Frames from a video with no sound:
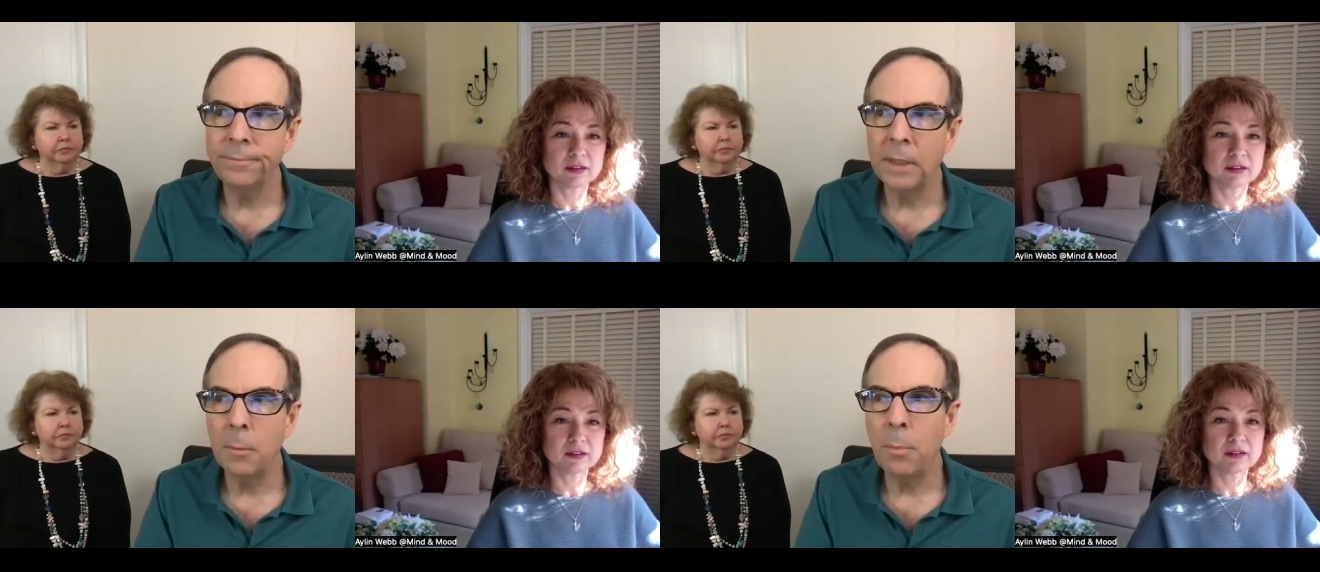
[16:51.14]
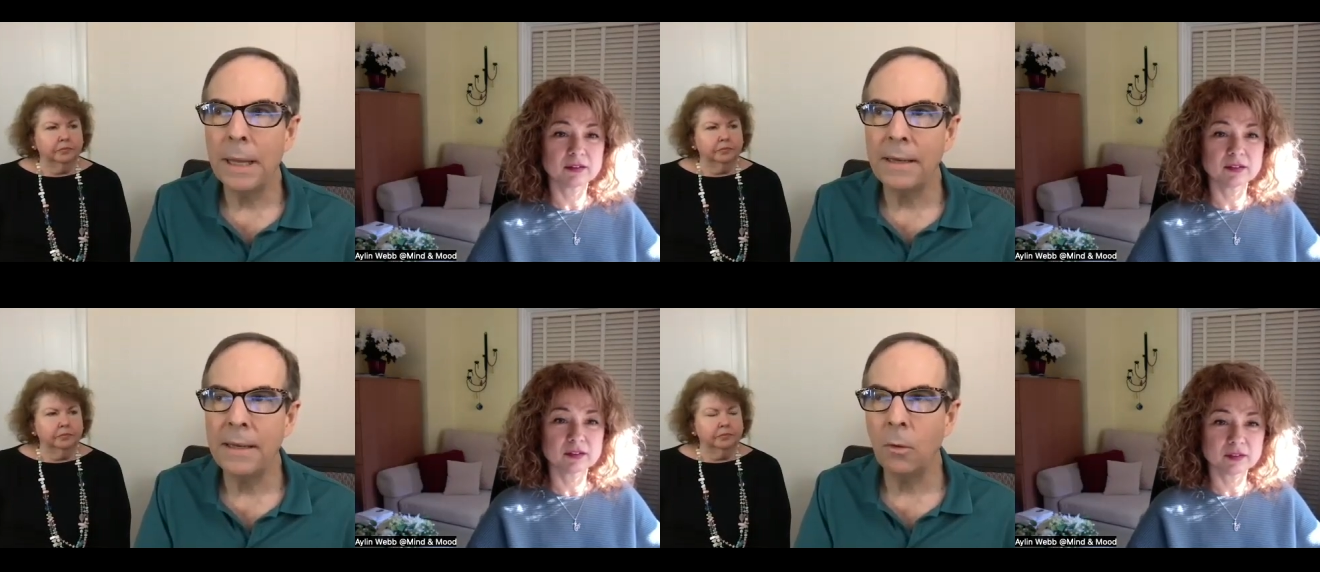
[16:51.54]

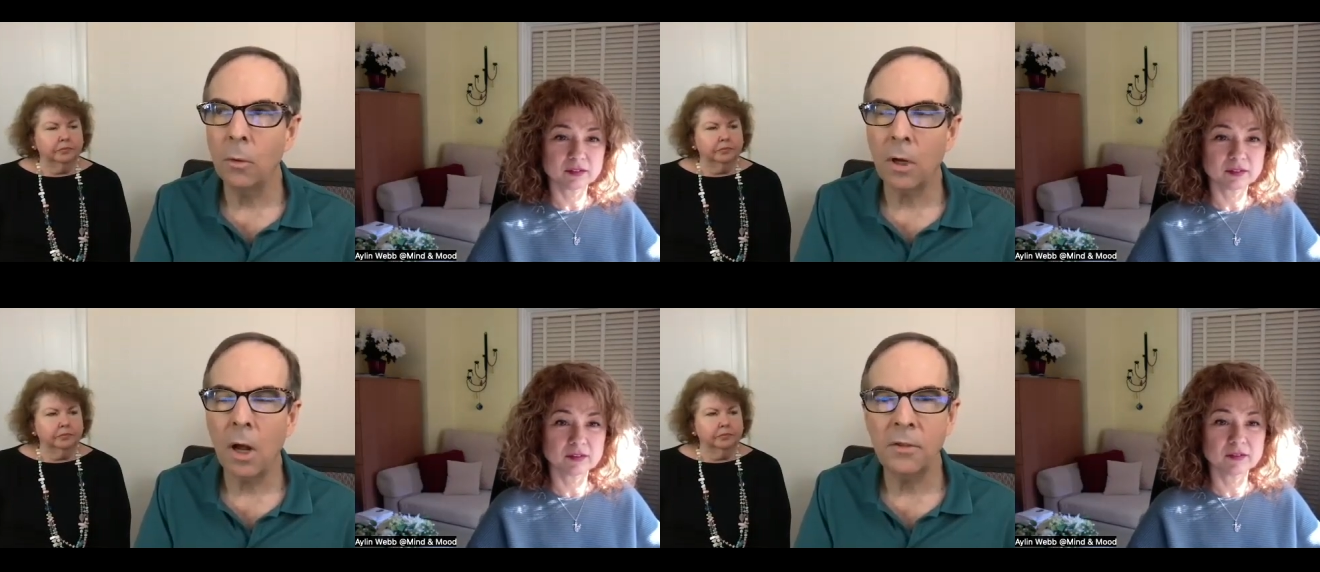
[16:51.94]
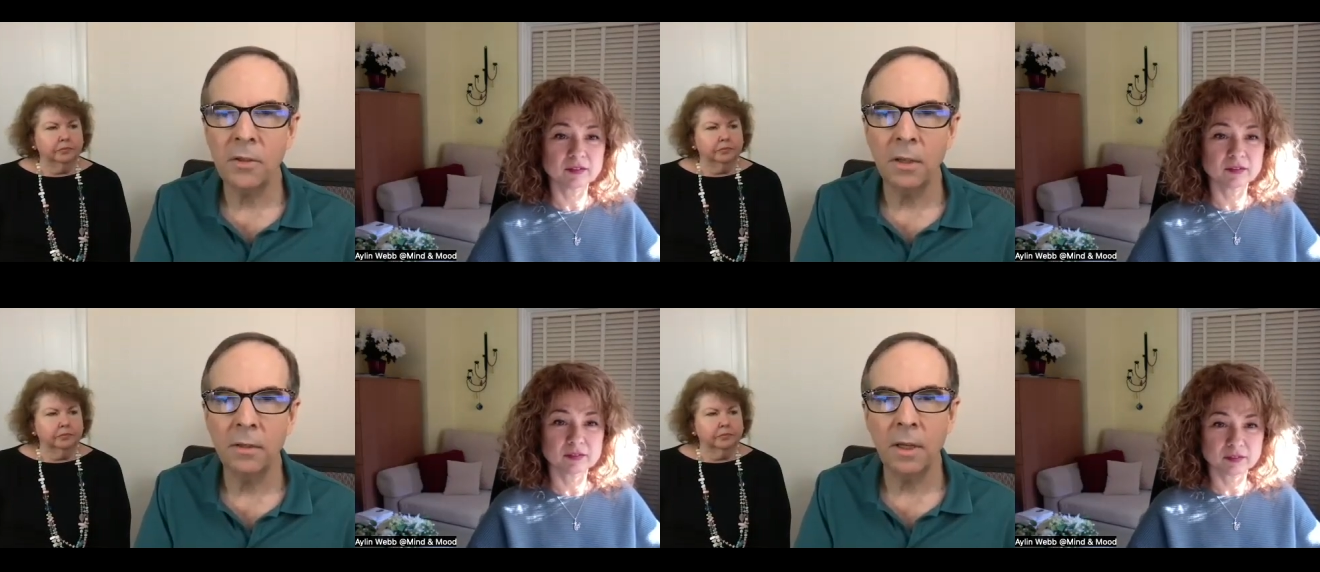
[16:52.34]
Speaker 1: impending or
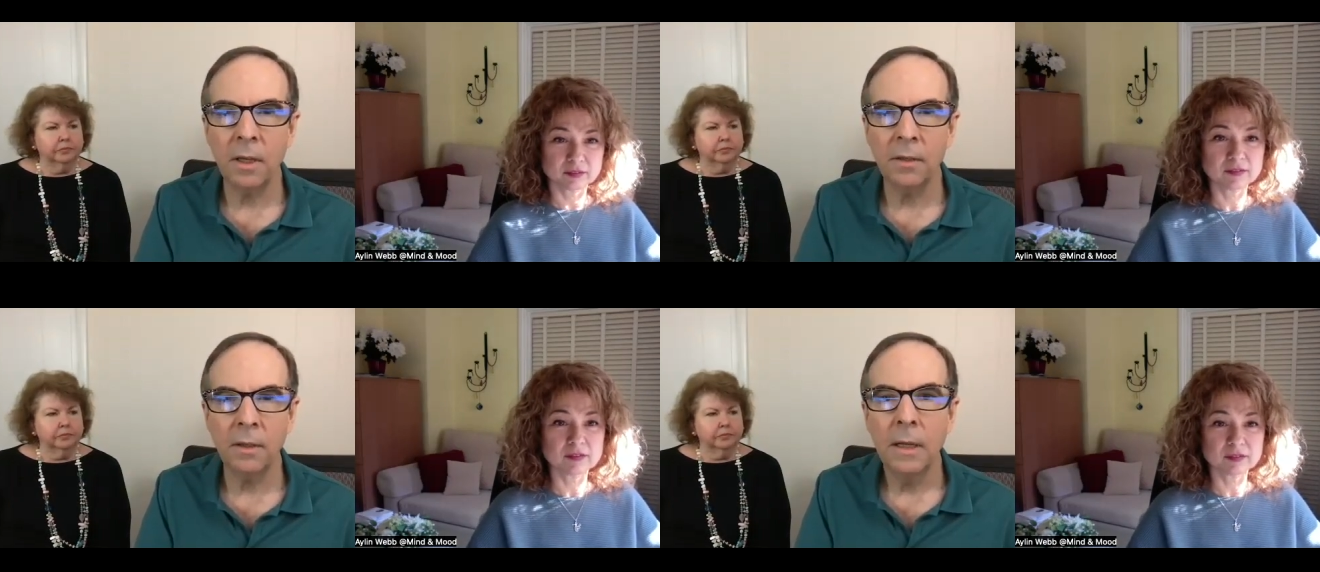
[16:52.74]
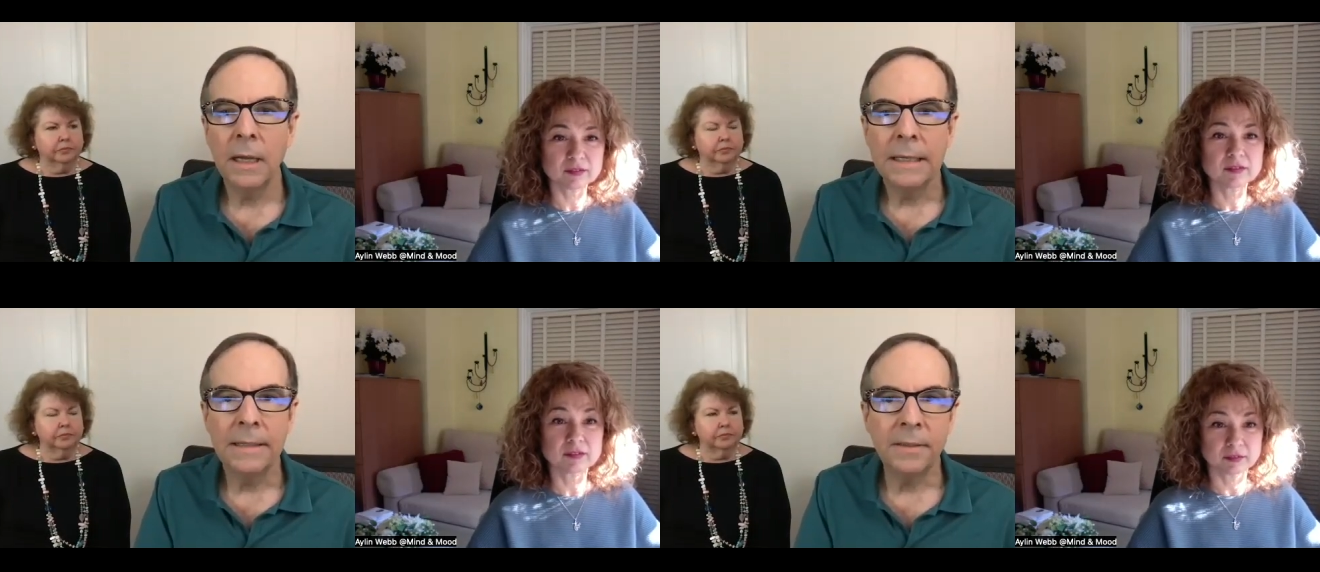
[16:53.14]
constant uh,
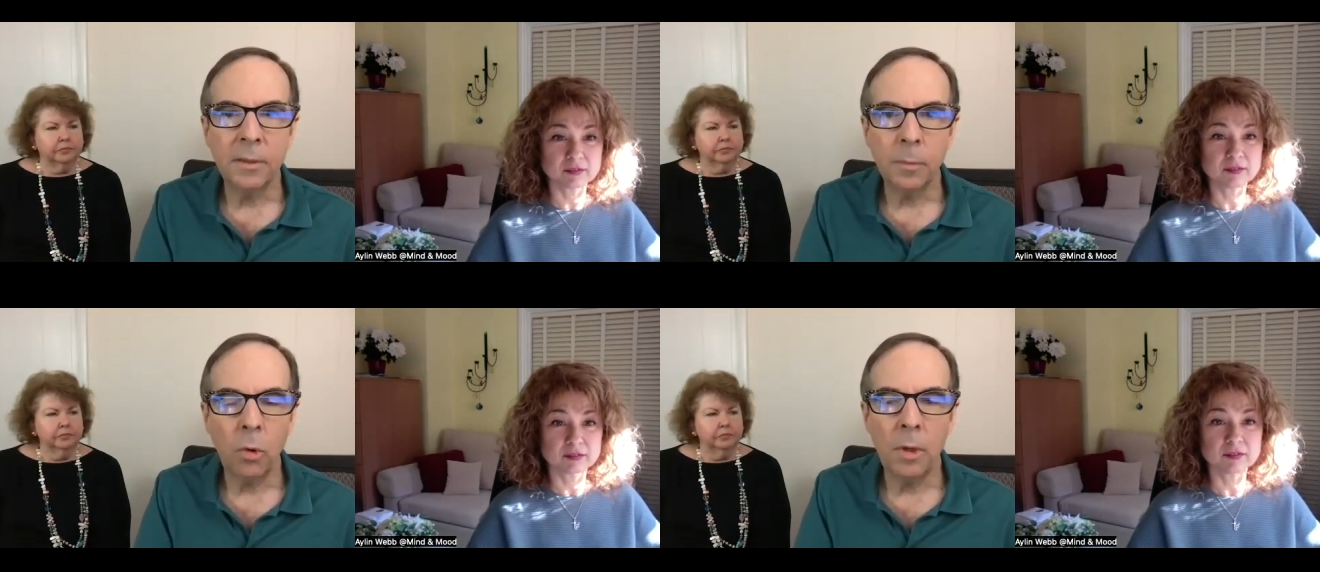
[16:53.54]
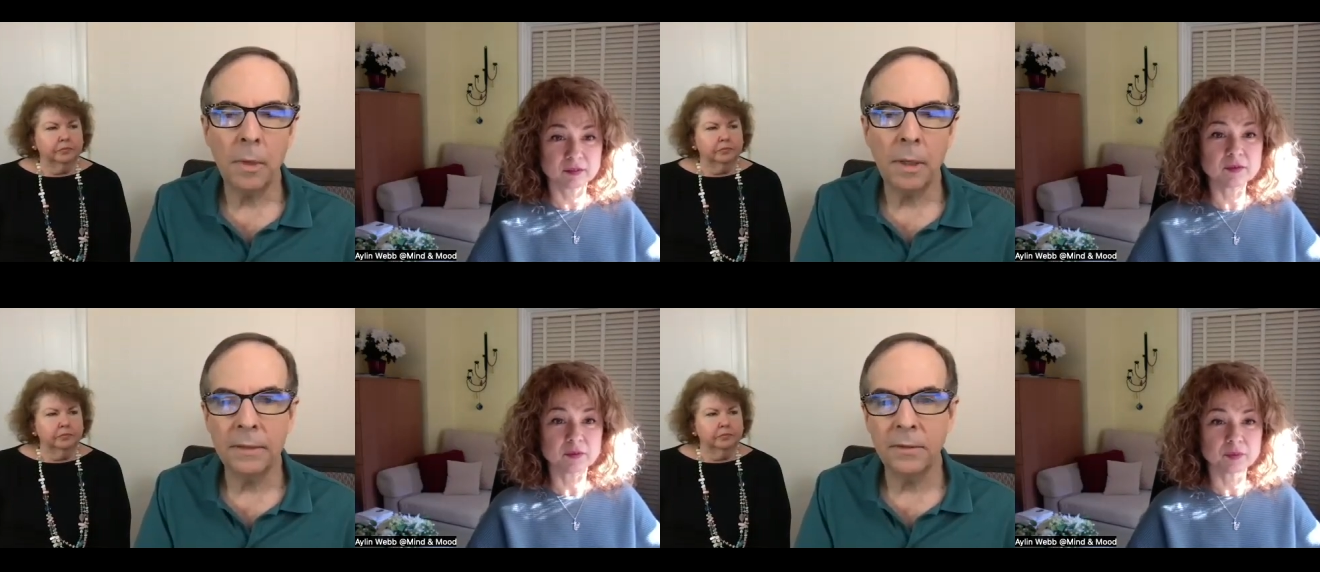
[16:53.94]
disappointment
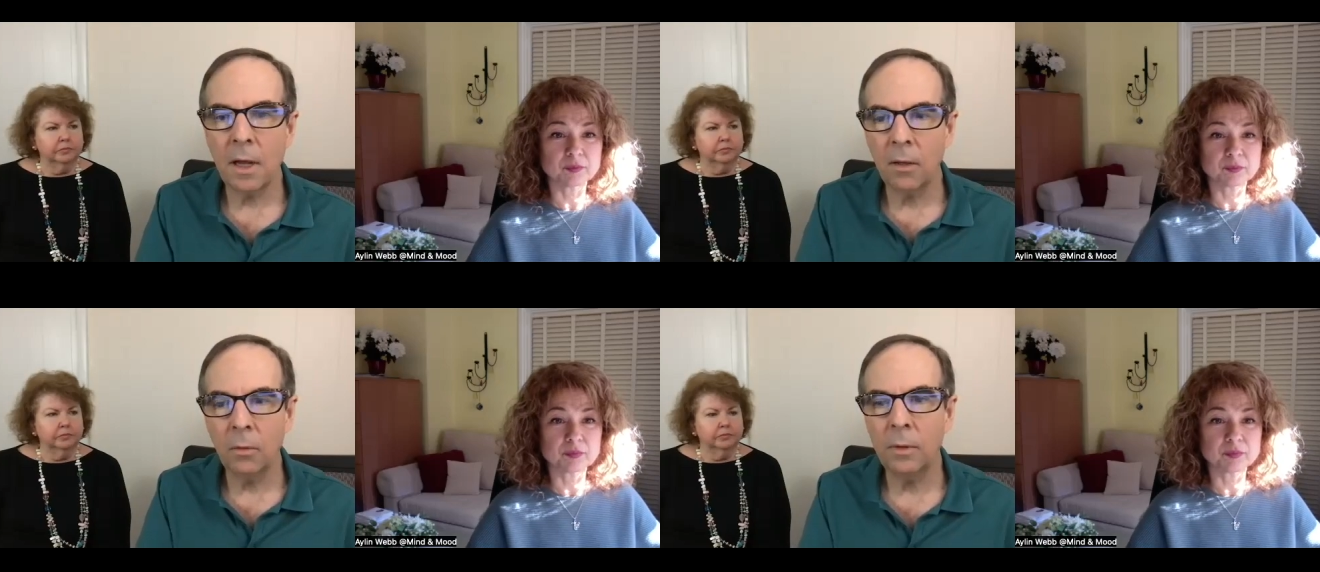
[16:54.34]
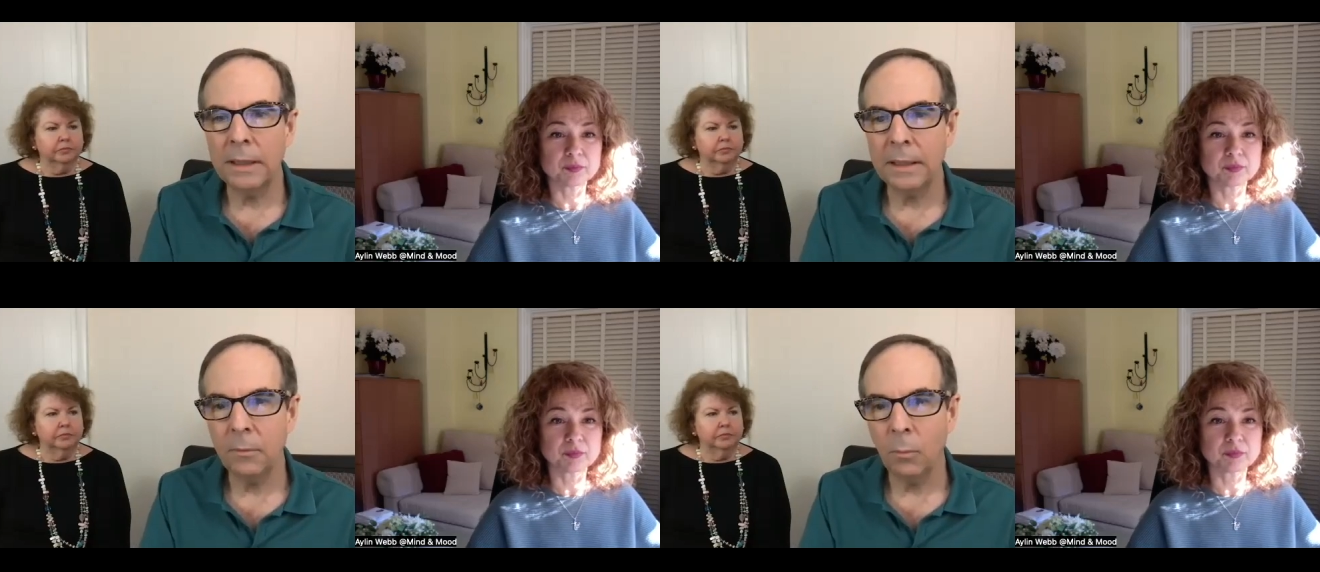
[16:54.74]
is not
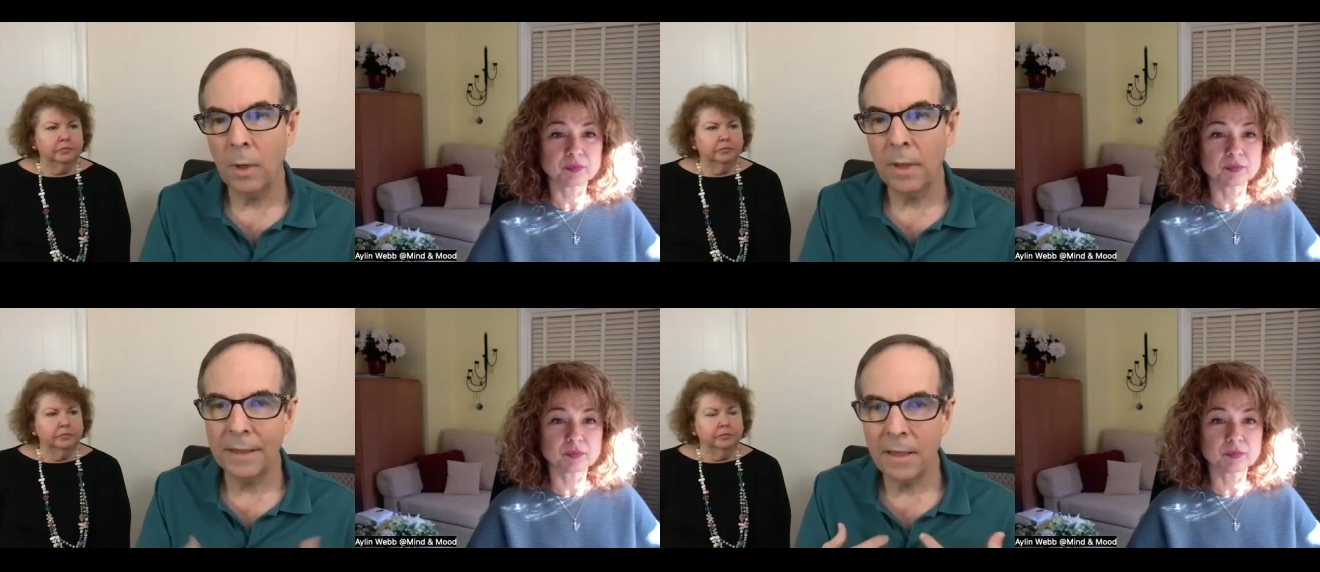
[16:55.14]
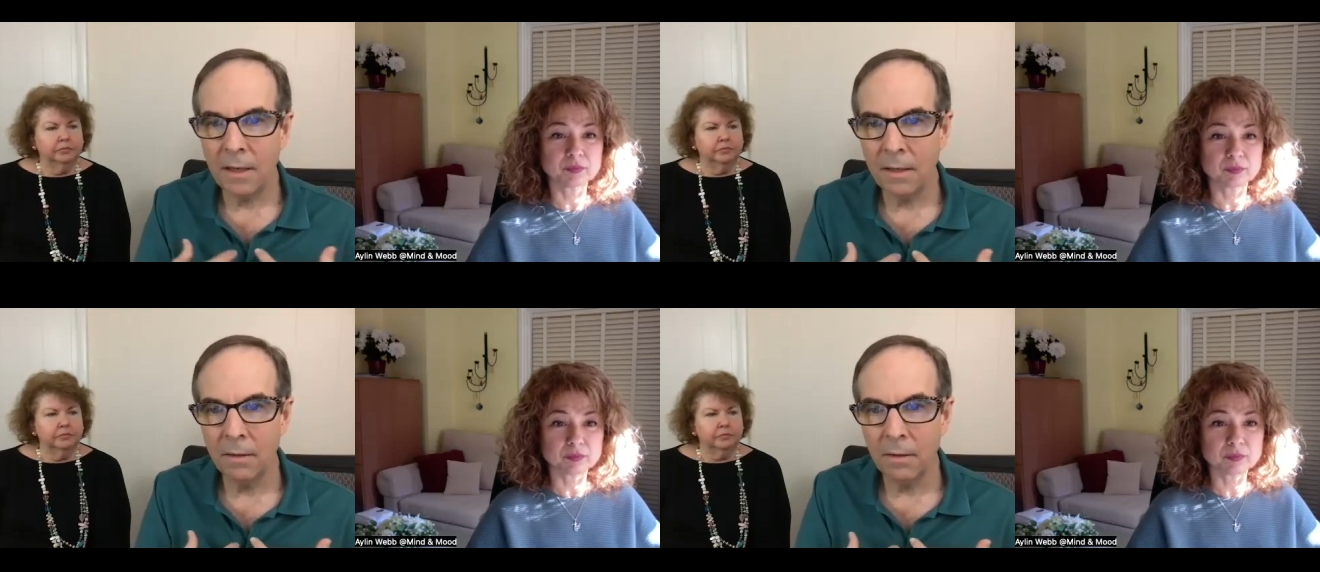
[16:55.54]
only
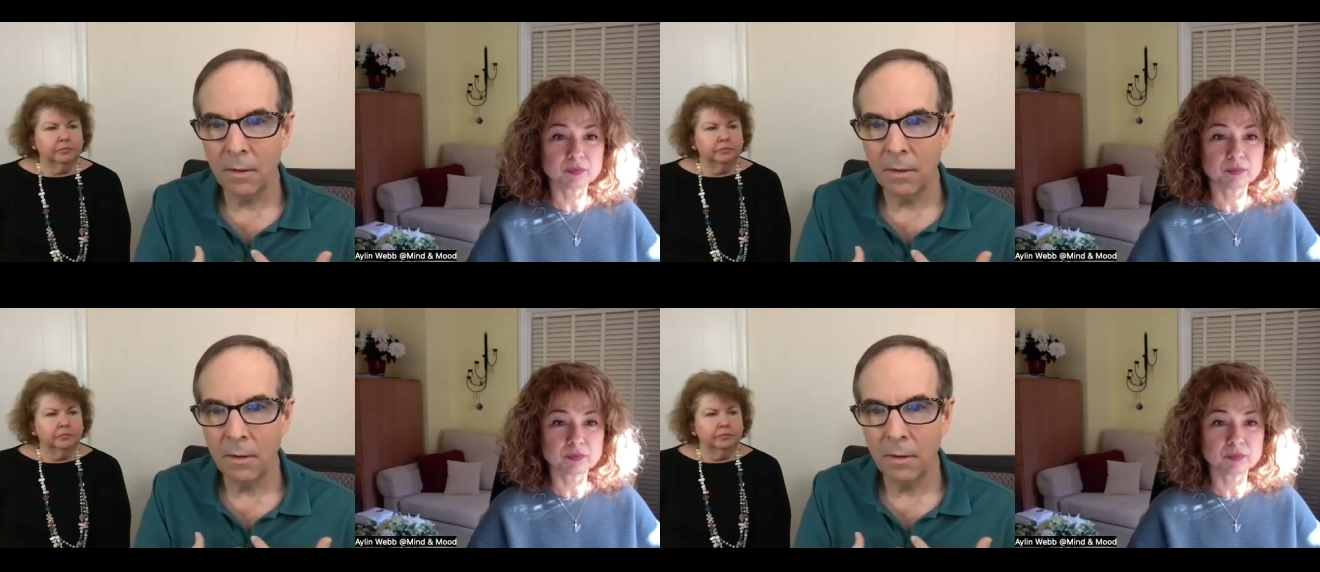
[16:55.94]
within